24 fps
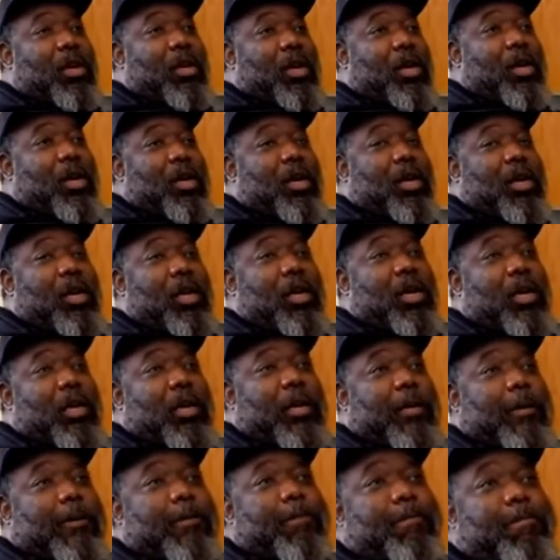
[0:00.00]

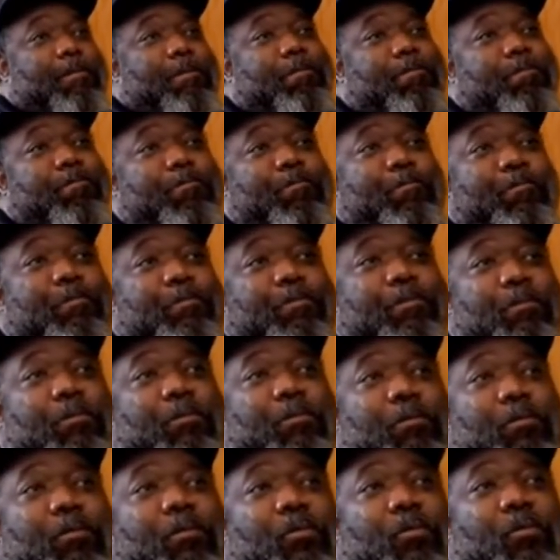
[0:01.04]
uh,
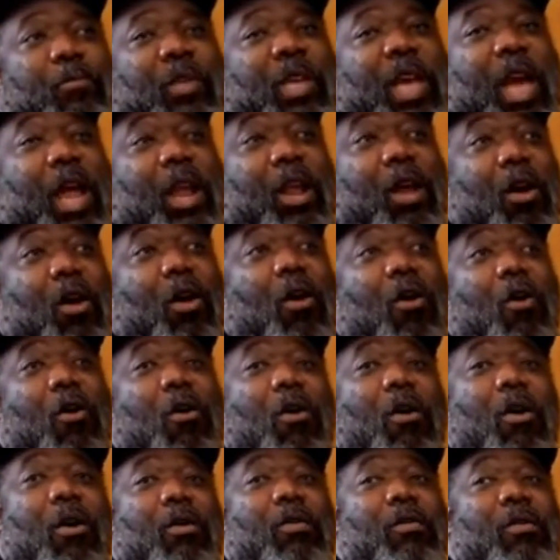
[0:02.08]
kind of
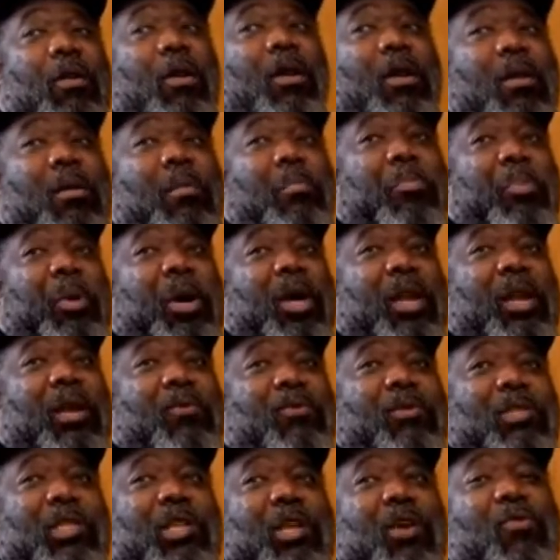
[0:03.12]
hard, but it
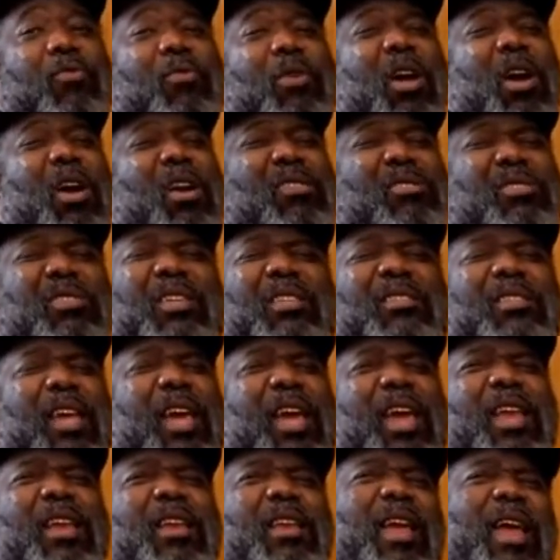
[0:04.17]
was no nonsense.
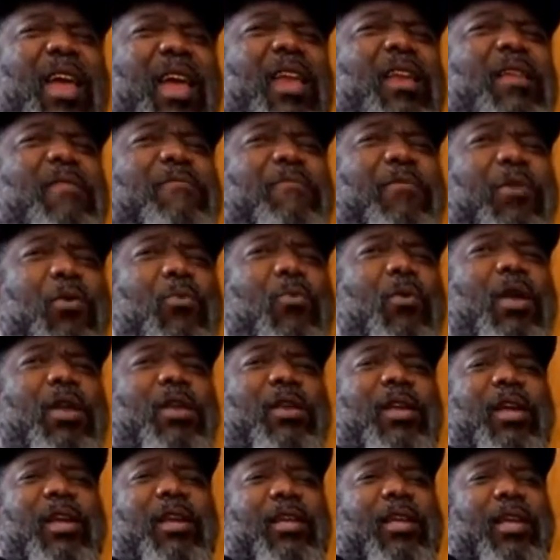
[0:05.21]
And and if you weren't
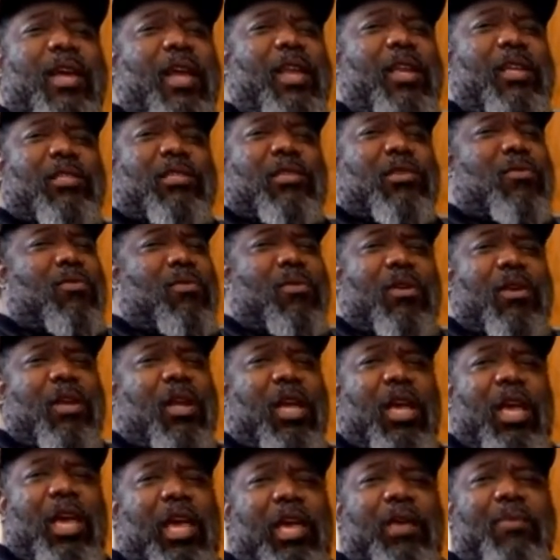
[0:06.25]
dedicated to it,
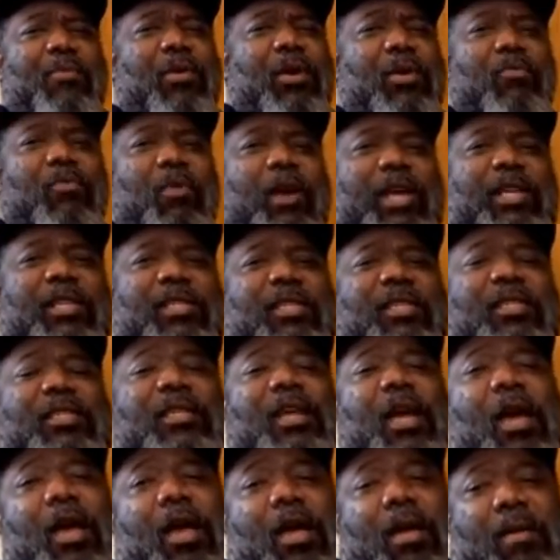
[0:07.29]
he wouldn't waste his
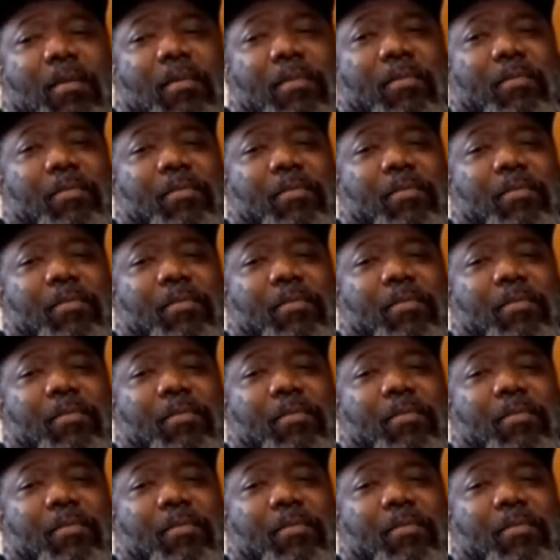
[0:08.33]
time.